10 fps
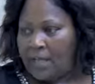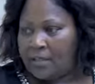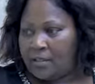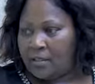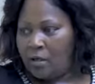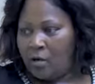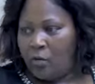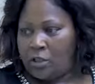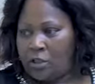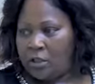Yes.
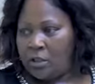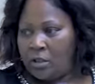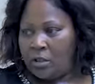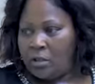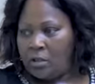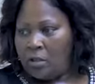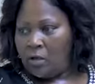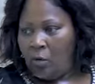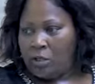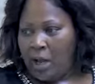Give me some
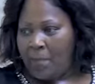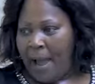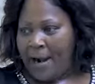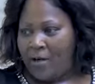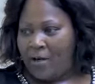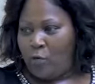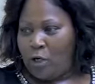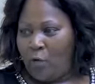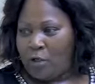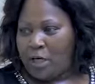respect. With a
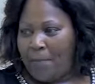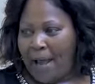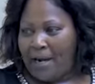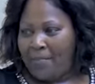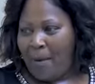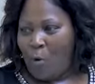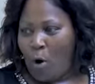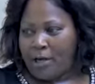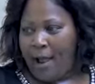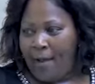married mammy
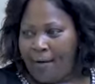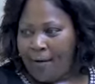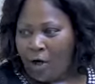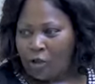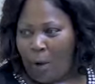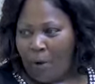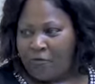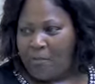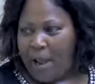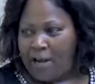water, on top
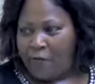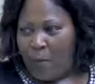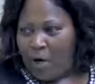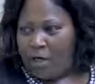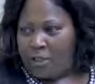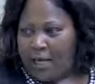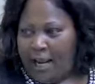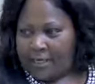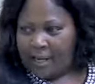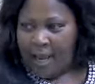of the bed from morning to
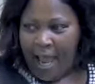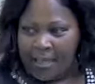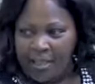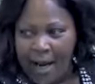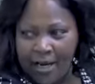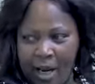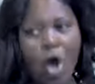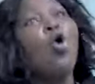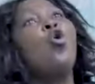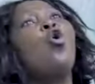night. Extra day.